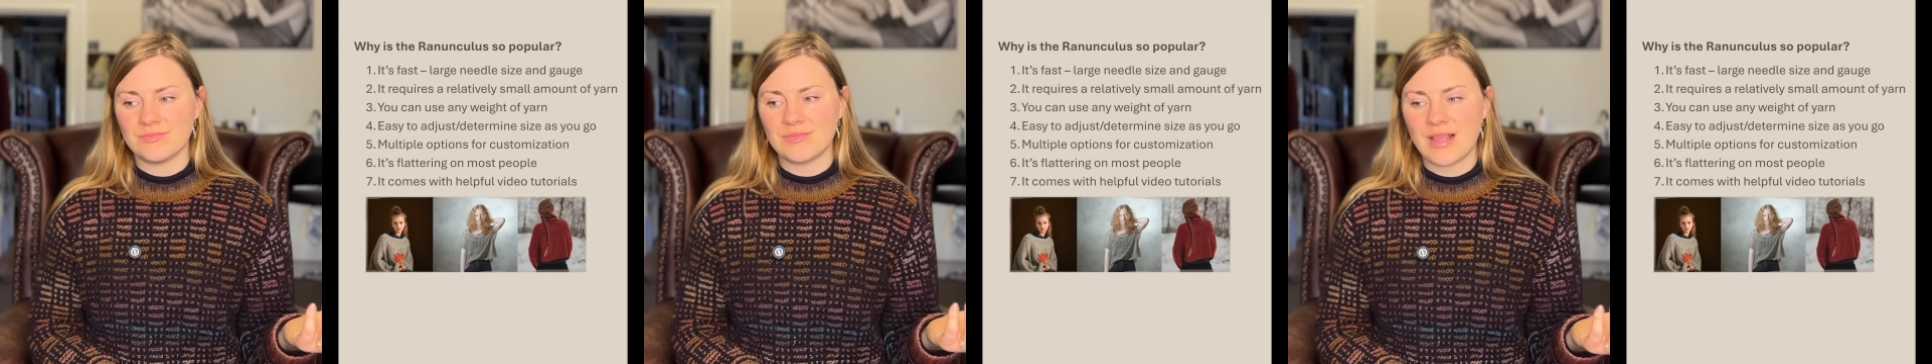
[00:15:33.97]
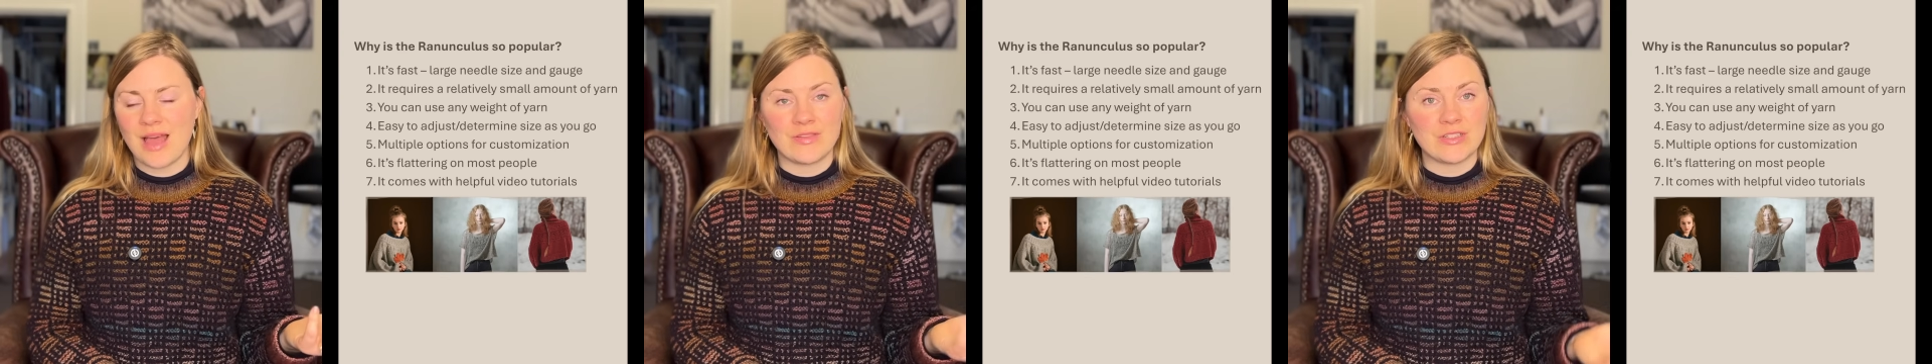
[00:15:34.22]

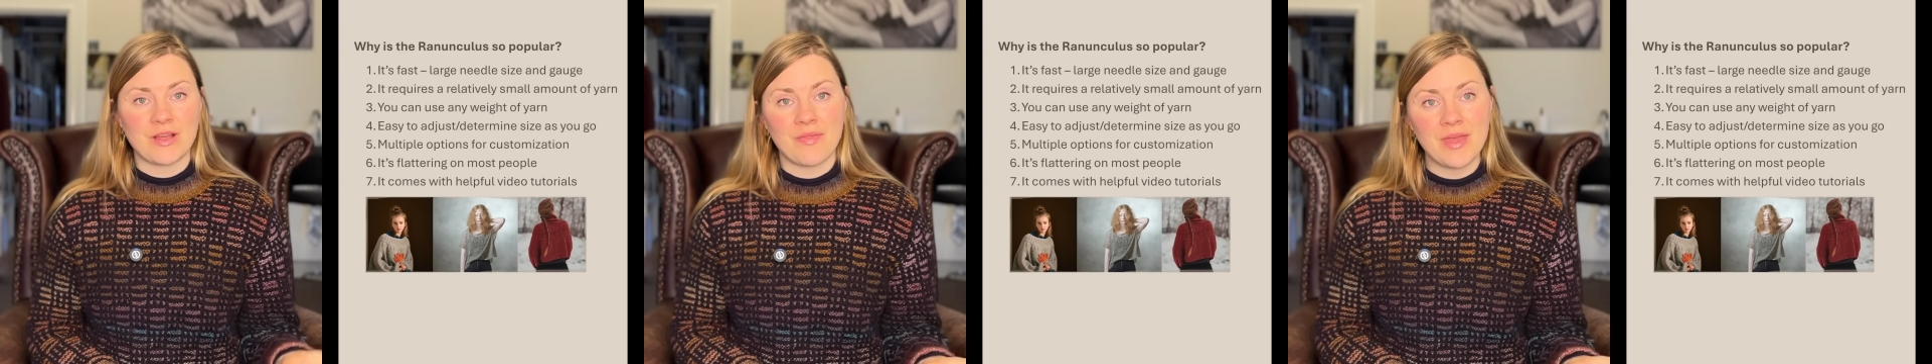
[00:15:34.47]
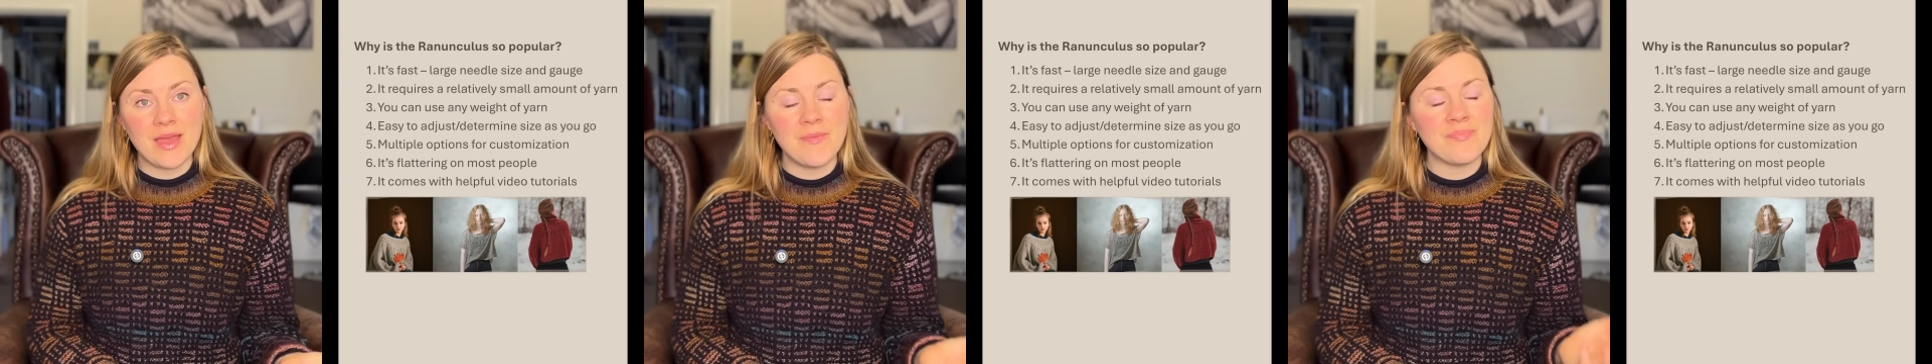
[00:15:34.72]
haven't done
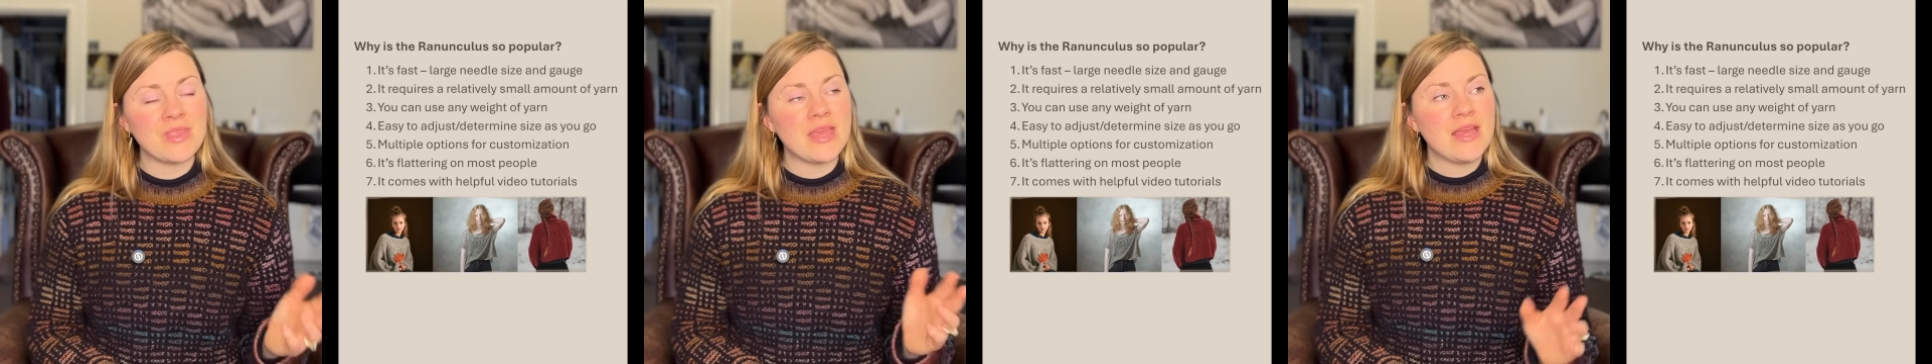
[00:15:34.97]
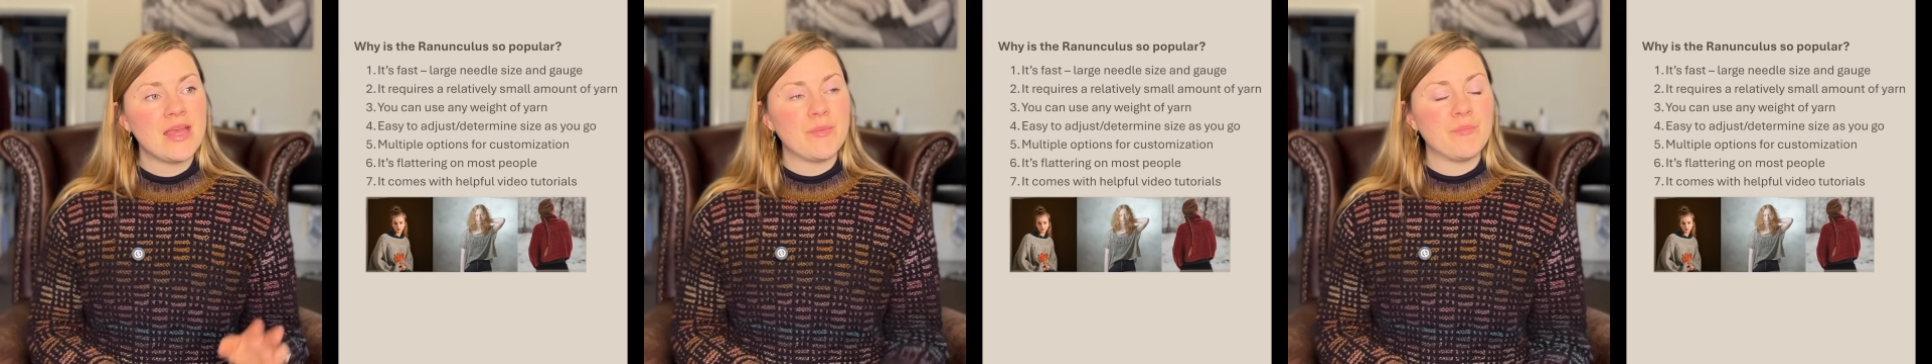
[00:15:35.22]
that.
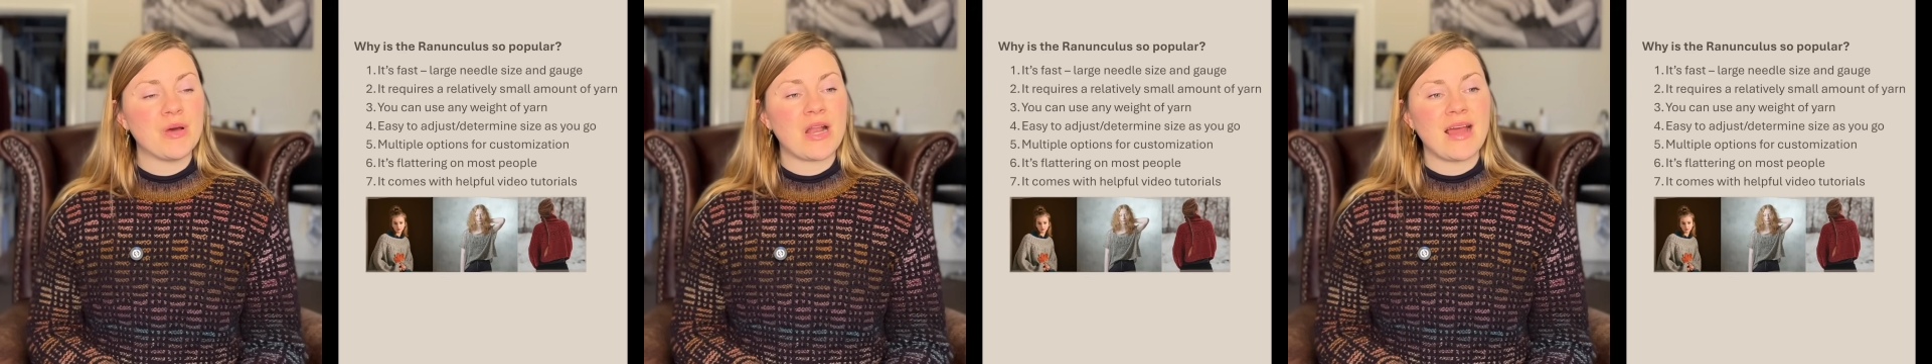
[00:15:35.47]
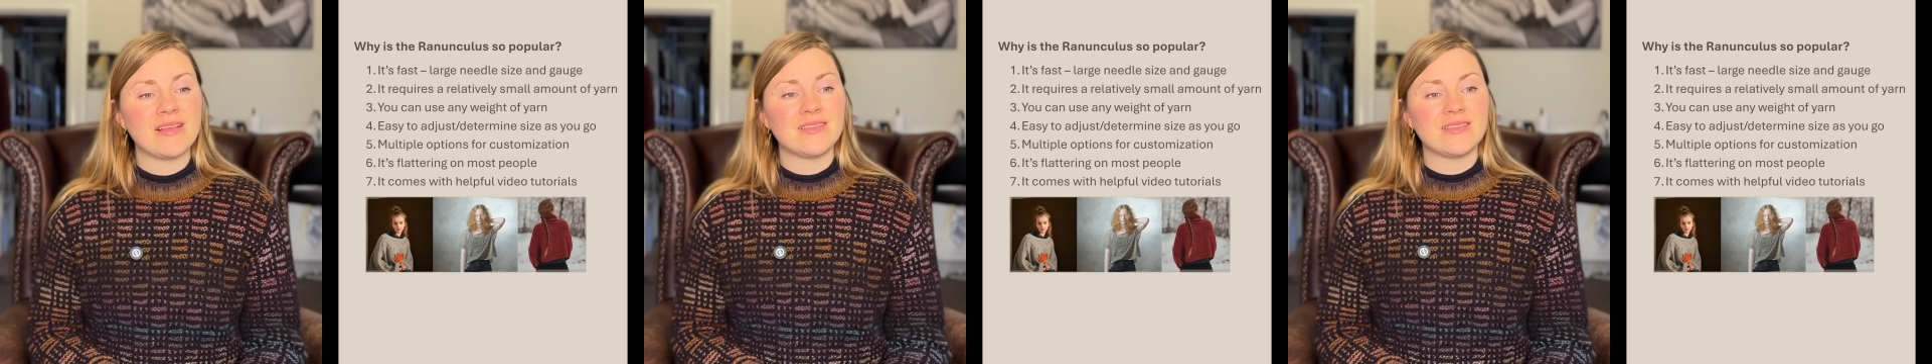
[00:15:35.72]
But
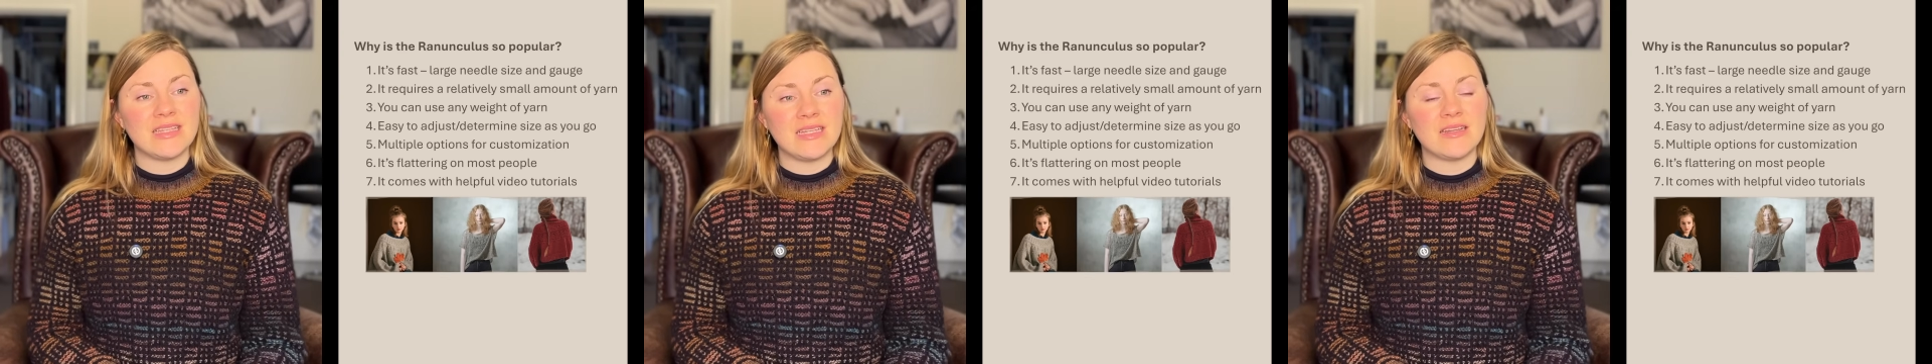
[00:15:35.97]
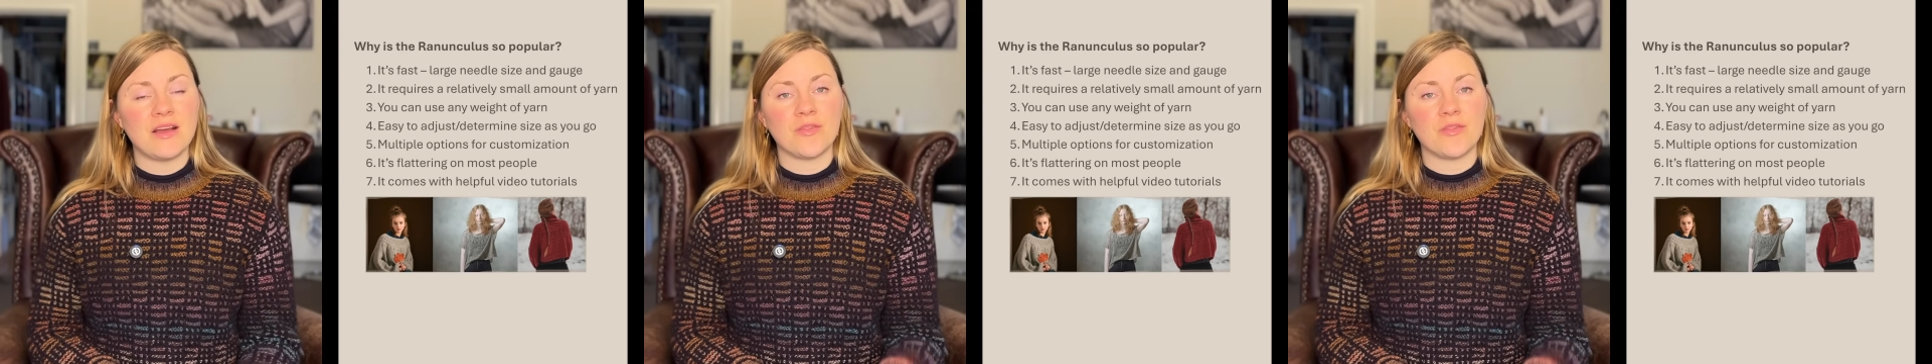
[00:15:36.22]
I see on